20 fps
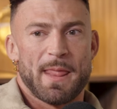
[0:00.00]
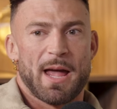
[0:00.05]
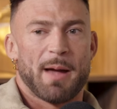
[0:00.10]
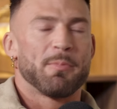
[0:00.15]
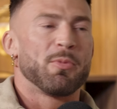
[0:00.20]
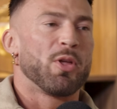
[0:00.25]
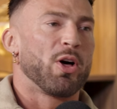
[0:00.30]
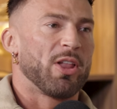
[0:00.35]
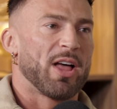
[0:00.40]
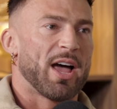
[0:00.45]

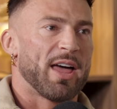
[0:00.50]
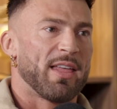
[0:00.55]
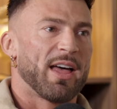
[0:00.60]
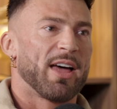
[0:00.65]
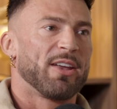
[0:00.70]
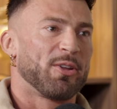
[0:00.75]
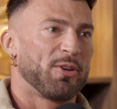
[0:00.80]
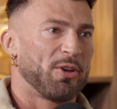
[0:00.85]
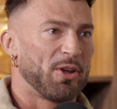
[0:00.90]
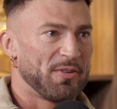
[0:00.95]
I'm not like
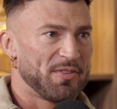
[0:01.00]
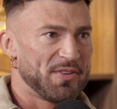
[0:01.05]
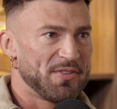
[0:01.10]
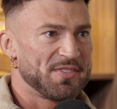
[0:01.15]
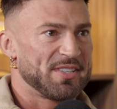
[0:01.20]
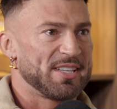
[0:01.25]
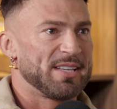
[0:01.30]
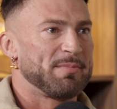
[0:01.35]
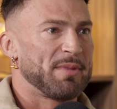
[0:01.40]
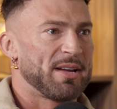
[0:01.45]
that. I don't know if
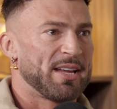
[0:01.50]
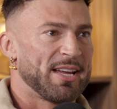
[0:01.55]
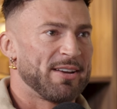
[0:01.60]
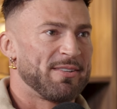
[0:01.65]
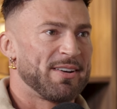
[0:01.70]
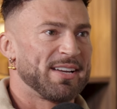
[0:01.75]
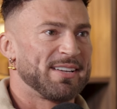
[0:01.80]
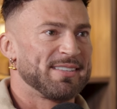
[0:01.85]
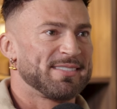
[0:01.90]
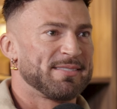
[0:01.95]
you've seen my
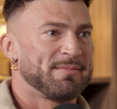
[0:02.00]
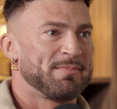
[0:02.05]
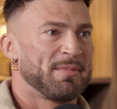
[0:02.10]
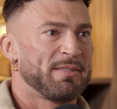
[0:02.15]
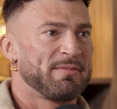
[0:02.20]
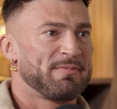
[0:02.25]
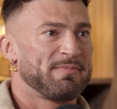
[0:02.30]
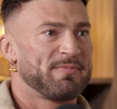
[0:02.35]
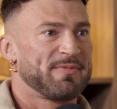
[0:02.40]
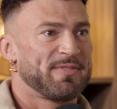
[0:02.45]
earrings and
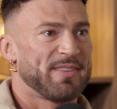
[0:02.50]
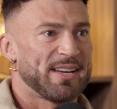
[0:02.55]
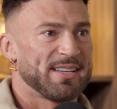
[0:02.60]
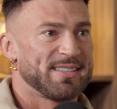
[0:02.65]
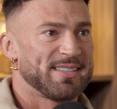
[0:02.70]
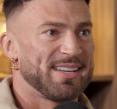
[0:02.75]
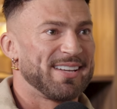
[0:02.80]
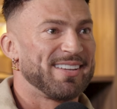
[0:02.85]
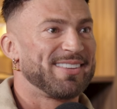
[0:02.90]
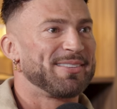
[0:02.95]
my
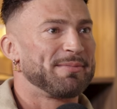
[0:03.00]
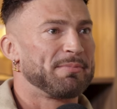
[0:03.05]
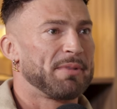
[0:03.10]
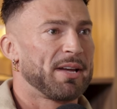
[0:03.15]
fake teeth